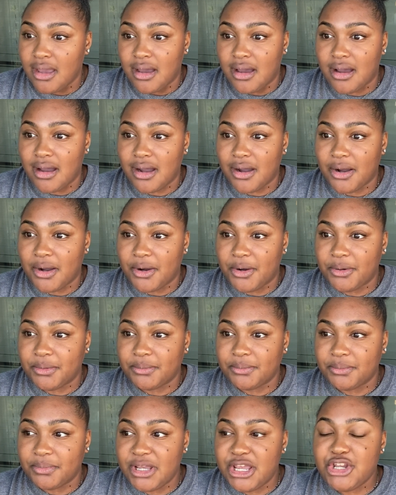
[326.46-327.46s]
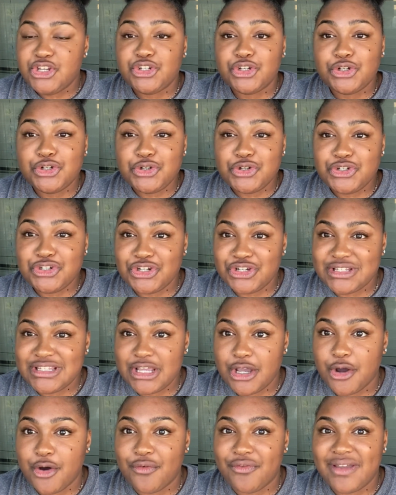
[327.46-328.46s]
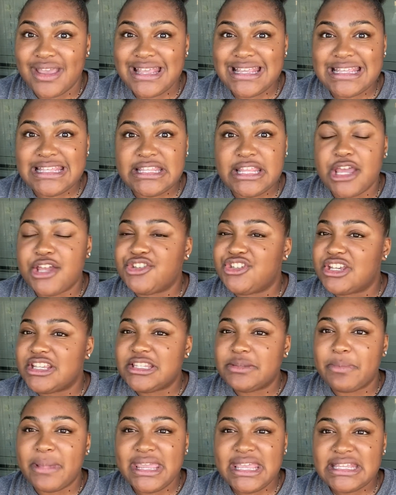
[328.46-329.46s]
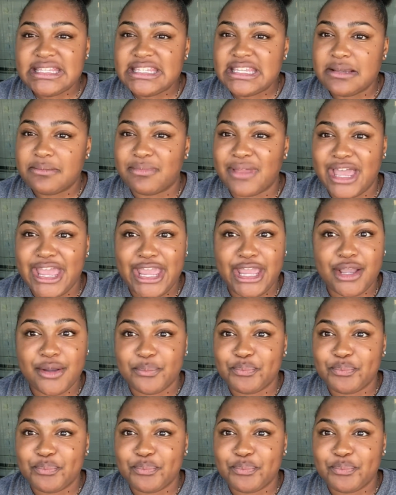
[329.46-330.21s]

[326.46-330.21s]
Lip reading: introduce yourself and just make it seem like